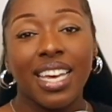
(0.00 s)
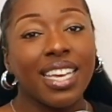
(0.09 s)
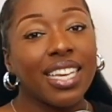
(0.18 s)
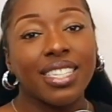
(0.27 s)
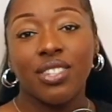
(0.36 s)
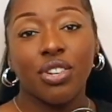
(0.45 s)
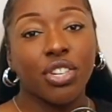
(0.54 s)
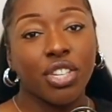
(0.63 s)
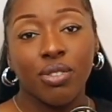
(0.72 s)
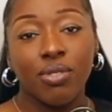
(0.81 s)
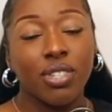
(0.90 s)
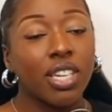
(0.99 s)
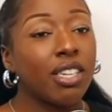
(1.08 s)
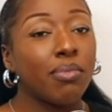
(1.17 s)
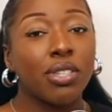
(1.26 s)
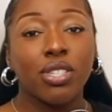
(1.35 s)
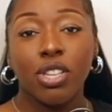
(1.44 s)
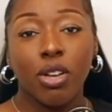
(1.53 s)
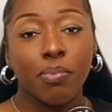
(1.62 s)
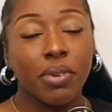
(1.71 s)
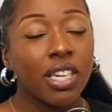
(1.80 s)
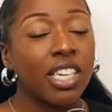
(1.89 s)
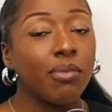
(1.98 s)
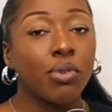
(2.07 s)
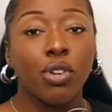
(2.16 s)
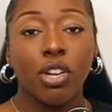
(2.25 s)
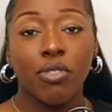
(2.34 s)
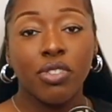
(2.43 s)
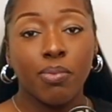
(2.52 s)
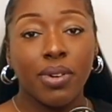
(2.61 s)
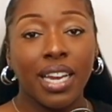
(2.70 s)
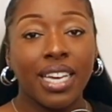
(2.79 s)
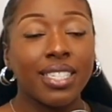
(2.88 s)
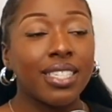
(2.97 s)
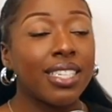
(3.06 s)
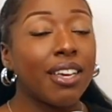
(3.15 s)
It's not cute. You're going to be sloppy. You're going to be all over the place.